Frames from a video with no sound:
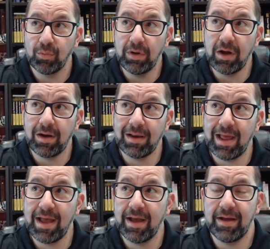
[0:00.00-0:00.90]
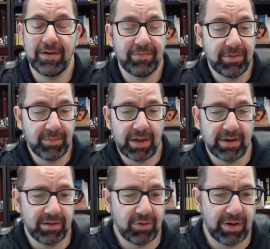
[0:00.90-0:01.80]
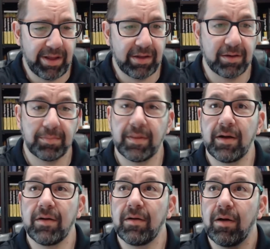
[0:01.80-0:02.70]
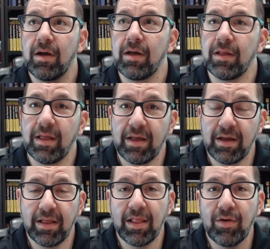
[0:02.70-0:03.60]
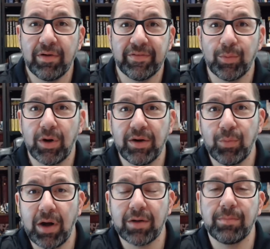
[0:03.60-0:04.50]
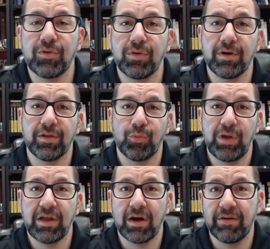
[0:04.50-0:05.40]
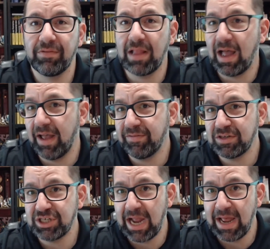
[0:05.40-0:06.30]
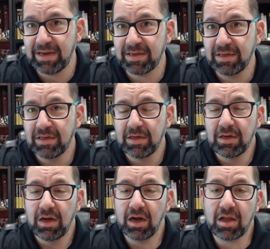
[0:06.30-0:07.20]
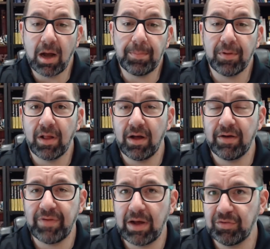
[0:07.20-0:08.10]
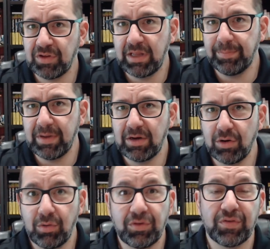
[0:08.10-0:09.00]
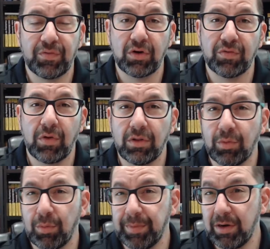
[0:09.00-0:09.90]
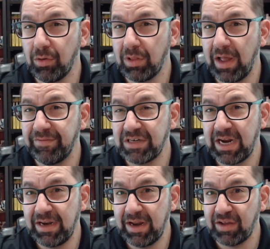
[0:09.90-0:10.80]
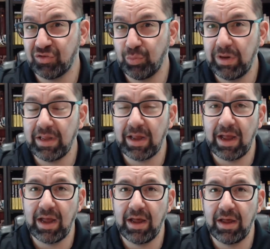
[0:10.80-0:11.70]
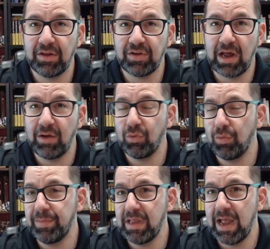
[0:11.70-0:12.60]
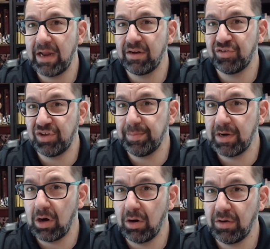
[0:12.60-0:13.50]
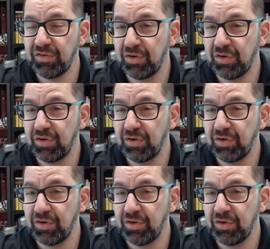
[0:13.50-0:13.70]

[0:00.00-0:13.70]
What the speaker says: We are live. There we got a little hang up there. Oh, hello everyone. Welcome to another week of live chat. A couple of housekeeping notes. First of all, there will be no live chat next week as I will be at a seminar.